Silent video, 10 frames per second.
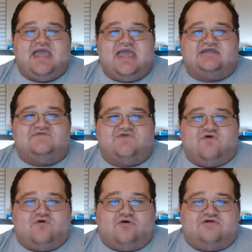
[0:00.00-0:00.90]
and of
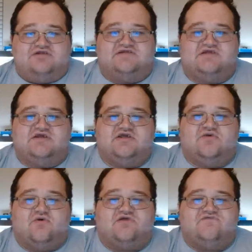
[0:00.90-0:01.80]
course,
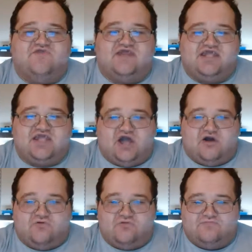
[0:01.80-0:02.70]
your
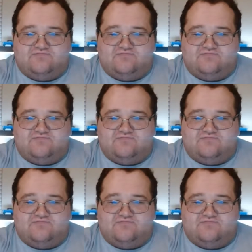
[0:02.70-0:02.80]
video.